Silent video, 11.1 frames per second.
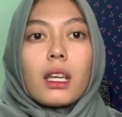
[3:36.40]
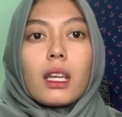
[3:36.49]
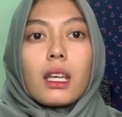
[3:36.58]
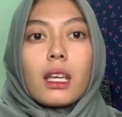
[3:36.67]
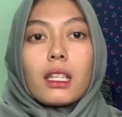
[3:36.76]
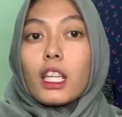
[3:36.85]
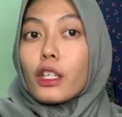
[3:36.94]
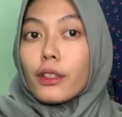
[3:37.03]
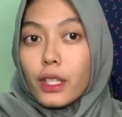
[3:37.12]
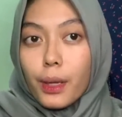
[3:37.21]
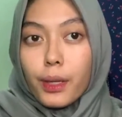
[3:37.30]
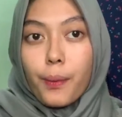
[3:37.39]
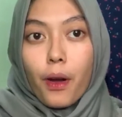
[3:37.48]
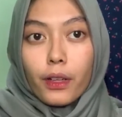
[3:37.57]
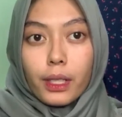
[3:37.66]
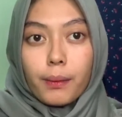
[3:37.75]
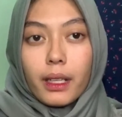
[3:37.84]
in English
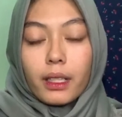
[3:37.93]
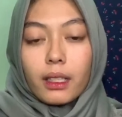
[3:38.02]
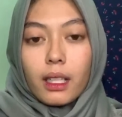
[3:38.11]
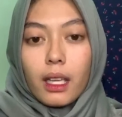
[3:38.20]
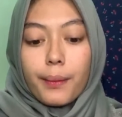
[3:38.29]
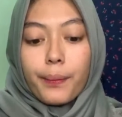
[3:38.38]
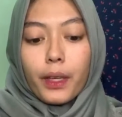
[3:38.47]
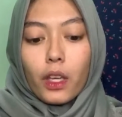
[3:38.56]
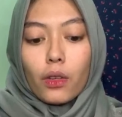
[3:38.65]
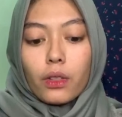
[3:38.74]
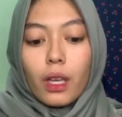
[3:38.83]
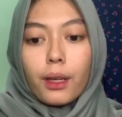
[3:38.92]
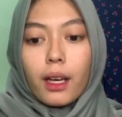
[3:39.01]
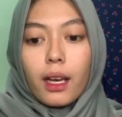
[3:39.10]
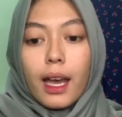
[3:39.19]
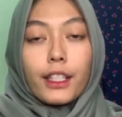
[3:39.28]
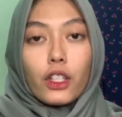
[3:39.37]
department, because
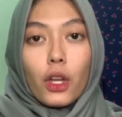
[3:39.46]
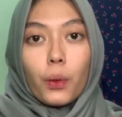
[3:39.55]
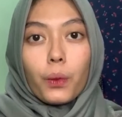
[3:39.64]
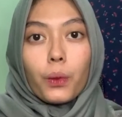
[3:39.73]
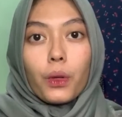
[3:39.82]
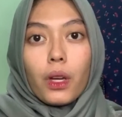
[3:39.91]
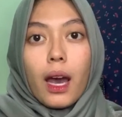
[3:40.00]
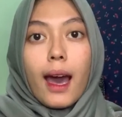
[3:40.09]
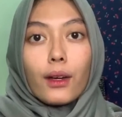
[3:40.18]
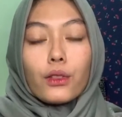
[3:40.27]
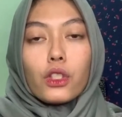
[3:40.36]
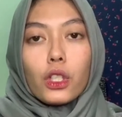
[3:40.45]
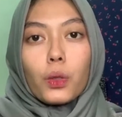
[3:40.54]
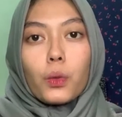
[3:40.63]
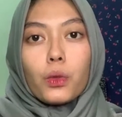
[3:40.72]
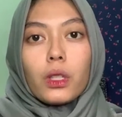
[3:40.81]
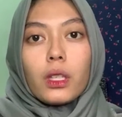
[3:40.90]
I know how
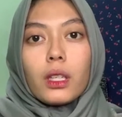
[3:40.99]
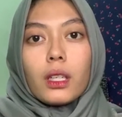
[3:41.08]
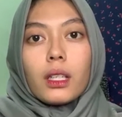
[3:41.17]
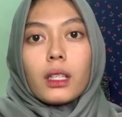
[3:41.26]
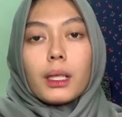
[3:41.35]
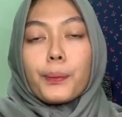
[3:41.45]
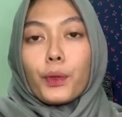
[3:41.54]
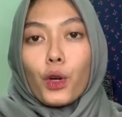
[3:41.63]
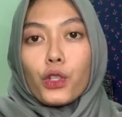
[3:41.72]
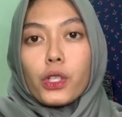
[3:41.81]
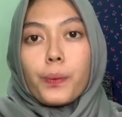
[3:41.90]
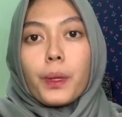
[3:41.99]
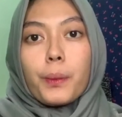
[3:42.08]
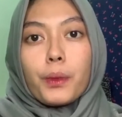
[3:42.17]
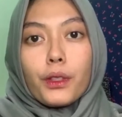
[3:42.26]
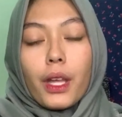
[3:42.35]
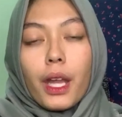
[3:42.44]
to approach
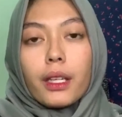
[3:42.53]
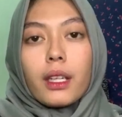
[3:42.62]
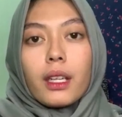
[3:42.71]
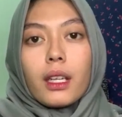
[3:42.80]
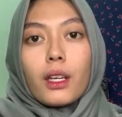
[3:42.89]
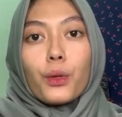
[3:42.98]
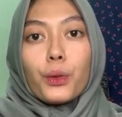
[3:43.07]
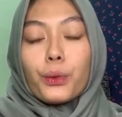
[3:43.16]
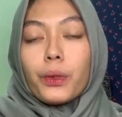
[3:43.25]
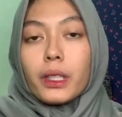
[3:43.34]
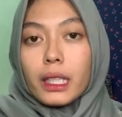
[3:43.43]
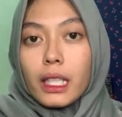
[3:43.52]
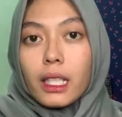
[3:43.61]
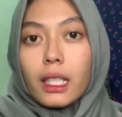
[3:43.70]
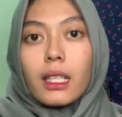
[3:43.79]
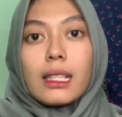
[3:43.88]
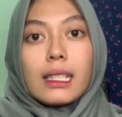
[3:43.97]
people who really
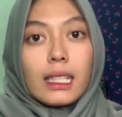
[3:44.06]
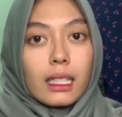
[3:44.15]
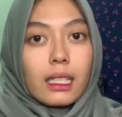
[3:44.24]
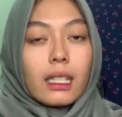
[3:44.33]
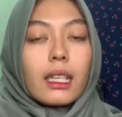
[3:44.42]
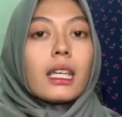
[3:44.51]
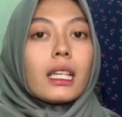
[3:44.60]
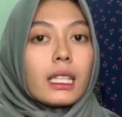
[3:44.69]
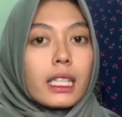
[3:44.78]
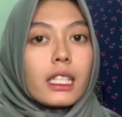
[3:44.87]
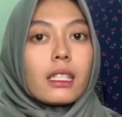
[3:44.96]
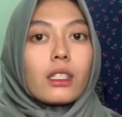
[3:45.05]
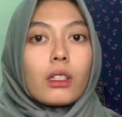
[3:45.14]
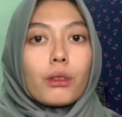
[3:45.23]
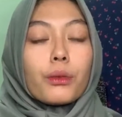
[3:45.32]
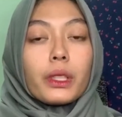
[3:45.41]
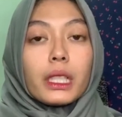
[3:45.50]
need English, who
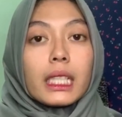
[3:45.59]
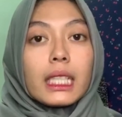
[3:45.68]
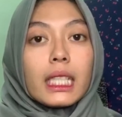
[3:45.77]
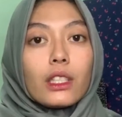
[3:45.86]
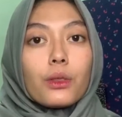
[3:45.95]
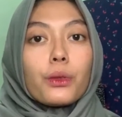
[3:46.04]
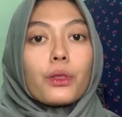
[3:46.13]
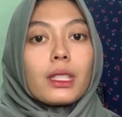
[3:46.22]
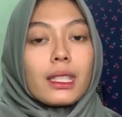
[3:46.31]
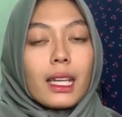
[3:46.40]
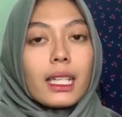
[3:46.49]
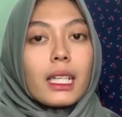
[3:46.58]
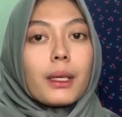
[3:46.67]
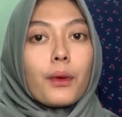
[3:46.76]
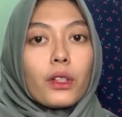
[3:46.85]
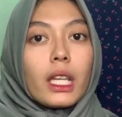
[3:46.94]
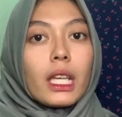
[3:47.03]
really need to study about
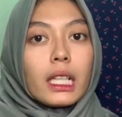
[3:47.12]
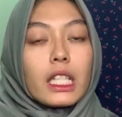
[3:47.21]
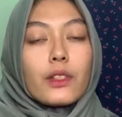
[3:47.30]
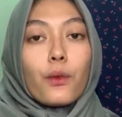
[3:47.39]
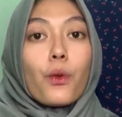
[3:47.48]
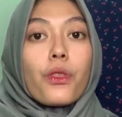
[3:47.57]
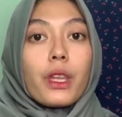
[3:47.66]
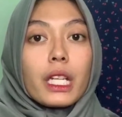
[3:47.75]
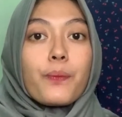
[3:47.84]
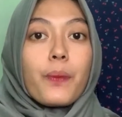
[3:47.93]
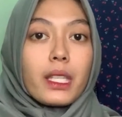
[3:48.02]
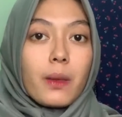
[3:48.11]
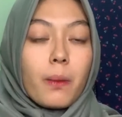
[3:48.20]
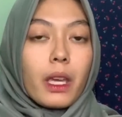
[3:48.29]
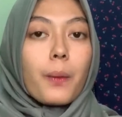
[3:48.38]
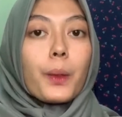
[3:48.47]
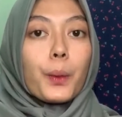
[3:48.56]
English for their
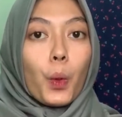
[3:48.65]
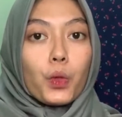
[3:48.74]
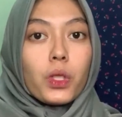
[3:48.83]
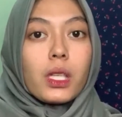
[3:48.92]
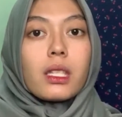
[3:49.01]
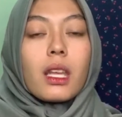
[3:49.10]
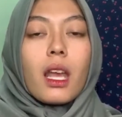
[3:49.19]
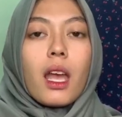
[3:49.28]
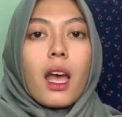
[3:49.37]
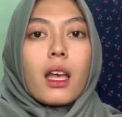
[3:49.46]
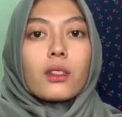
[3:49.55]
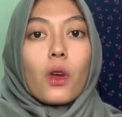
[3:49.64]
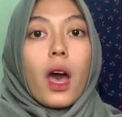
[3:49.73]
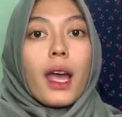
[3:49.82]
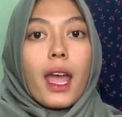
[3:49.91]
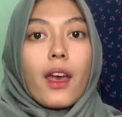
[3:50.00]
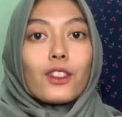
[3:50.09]
specific purposes. So I
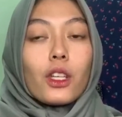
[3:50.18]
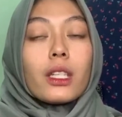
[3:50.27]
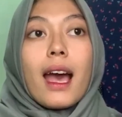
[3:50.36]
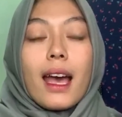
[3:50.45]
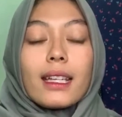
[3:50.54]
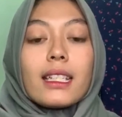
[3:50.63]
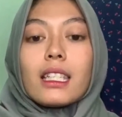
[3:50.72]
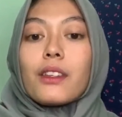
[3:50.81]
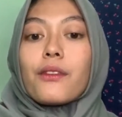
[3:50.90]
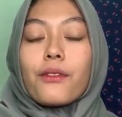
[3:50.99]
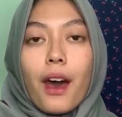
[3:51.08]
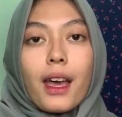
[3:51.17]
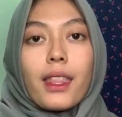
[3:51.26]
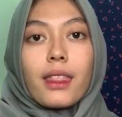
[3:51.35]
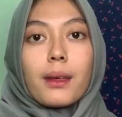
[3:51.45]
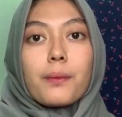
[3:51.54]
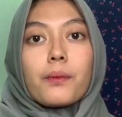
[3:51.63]
have to identify
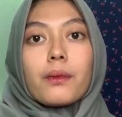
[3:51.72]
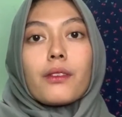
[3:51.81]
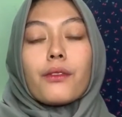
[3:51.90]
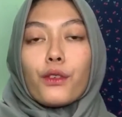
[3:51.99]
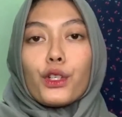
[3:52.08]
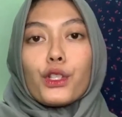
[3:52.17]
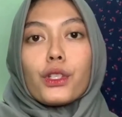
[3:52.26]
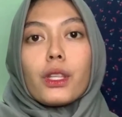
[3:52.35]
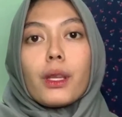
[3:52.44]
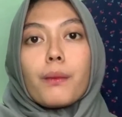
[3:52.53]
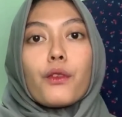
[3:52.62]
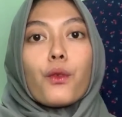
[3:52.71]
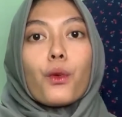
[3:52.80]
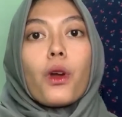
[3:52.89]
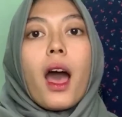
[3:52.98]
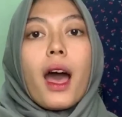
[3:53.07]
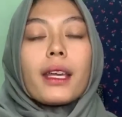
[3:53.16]
them first before
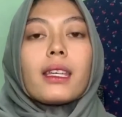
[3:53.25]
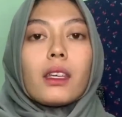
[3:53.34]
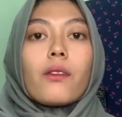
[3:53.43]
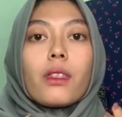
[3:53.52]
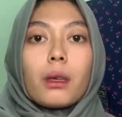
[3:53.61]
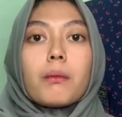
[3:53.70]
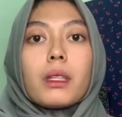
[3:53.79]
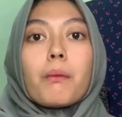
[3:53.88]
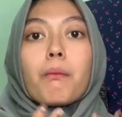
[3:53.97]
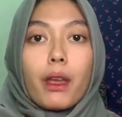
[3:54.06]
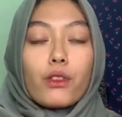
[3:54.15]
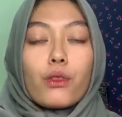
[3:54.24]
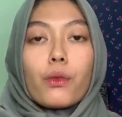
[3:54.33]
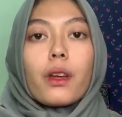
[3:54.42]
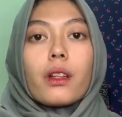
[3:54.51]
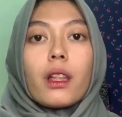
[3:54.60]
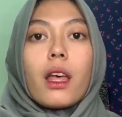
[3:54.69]
I give them the
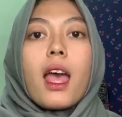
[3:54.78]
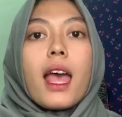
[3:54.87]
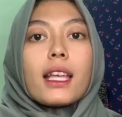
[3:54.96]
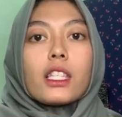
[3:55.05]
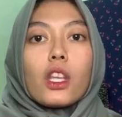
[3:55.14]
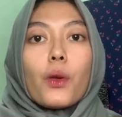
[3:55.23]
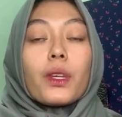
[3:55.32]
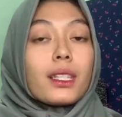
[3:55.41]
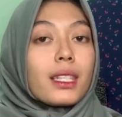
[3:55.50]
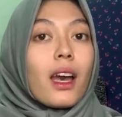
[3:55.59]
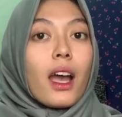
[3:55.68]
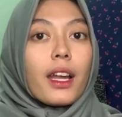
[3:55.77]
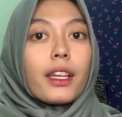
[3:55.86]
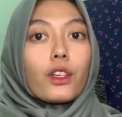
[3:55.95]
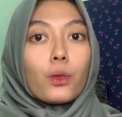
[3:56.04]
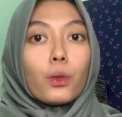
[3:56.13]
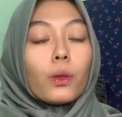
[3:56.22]
material. So it's kind of
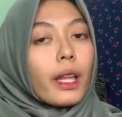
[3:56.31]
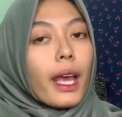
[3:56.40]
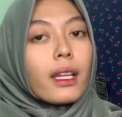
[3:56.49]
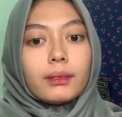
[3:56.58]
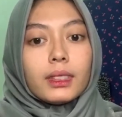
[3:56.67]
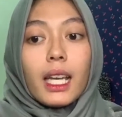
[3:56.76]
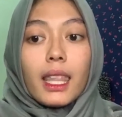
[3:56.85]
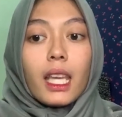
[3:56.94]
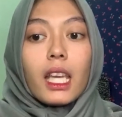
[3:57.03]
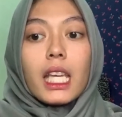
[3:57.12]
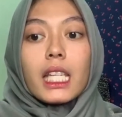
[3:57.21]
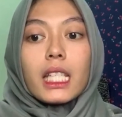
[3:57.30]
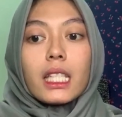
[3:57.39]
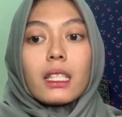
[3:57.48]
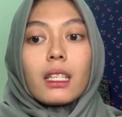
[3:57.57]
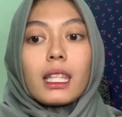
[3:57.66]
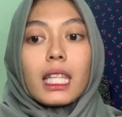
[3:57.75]
cool, and I think
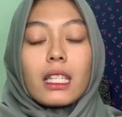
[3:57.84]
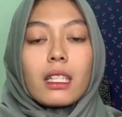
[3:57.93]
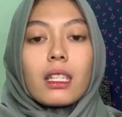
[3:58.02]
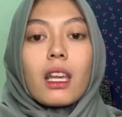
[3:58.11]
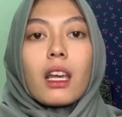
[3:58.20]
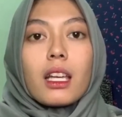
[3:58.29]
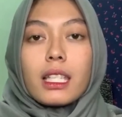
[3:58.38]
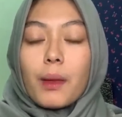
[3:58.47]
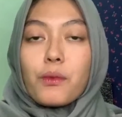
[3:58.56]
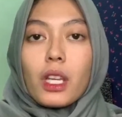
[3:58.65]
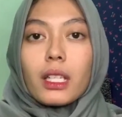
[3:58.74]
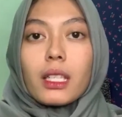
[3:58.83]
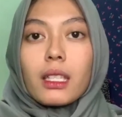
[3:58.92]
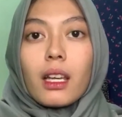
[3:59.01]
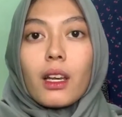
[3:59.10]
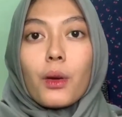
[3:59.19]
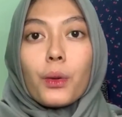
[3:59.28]
this subject
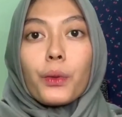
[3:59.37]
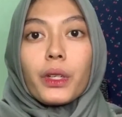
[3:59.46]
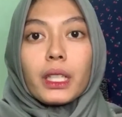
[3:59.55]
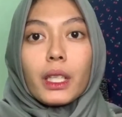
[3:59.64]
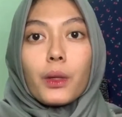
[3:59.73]
really